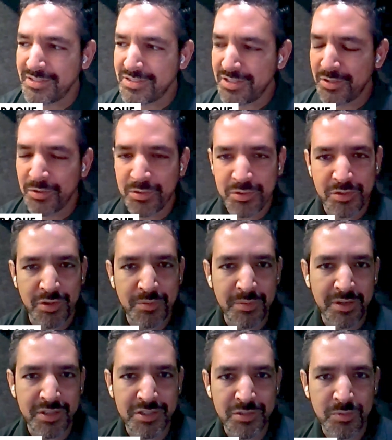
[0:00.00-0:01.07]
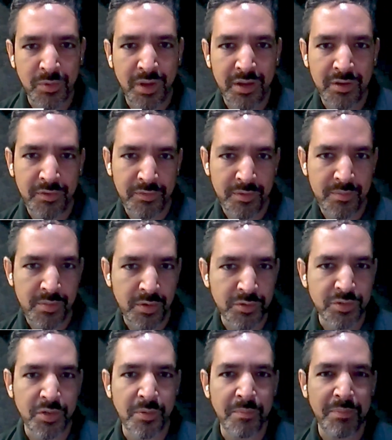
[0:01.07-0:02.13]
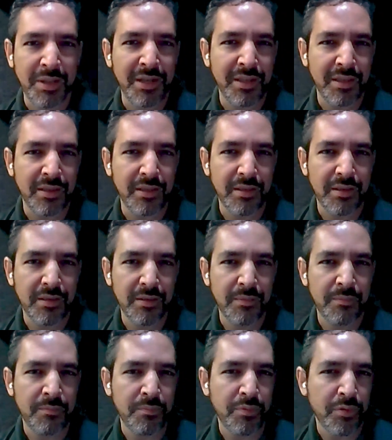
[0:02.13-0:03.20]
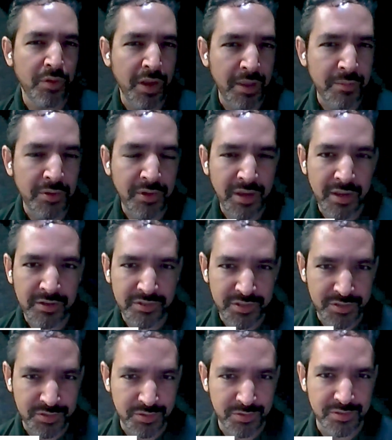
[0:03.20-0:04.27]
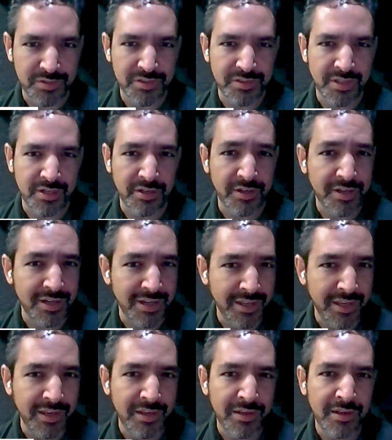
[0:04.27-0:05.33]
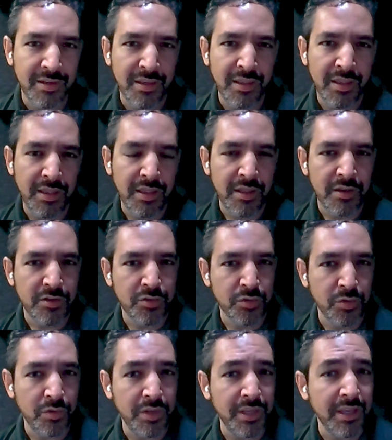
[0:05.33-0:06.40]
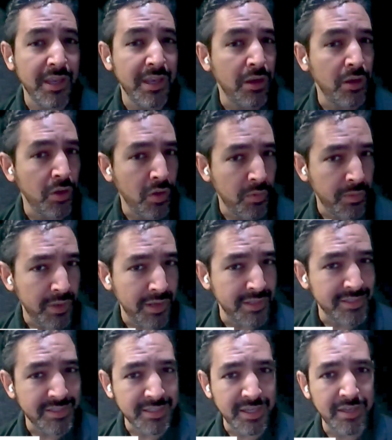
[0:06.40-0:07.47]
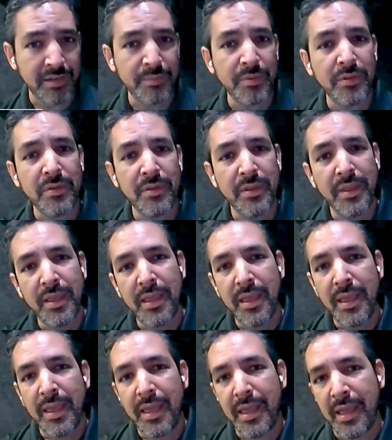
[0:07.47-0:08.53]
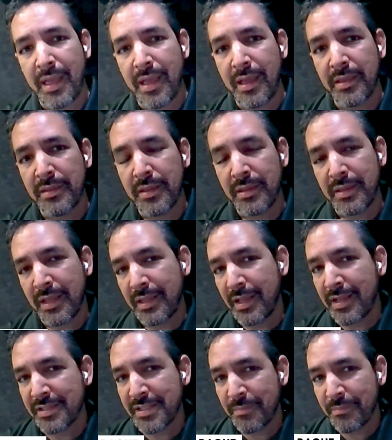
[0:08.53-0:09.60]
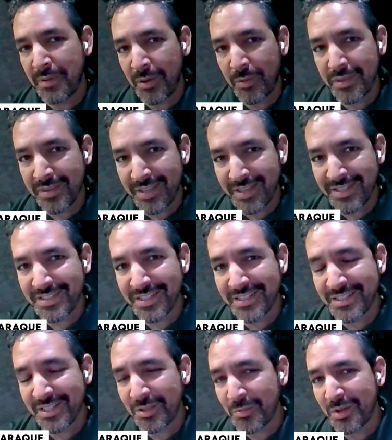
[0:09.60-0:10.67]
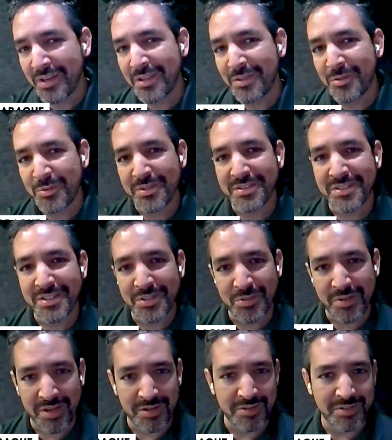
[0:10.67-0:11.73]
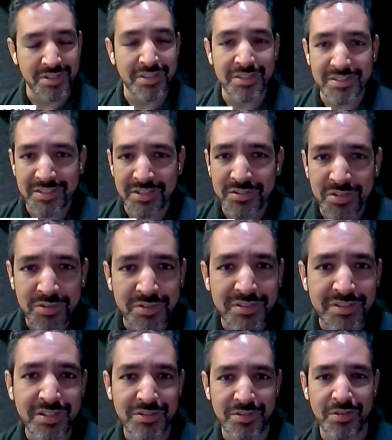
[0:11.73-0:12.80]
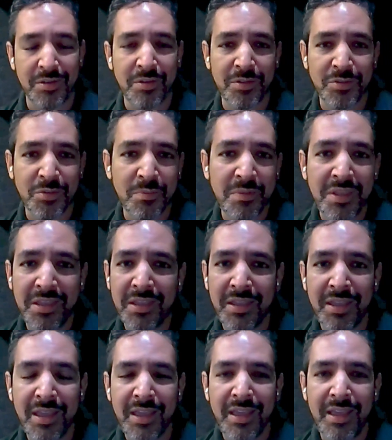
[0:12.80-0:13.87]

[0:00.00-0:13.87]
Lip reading: geothermal is one of the most compelling primary energy sources that are clean, truly global and scalable, and that has the power densities that we need to transition energy in this energy transition. To me,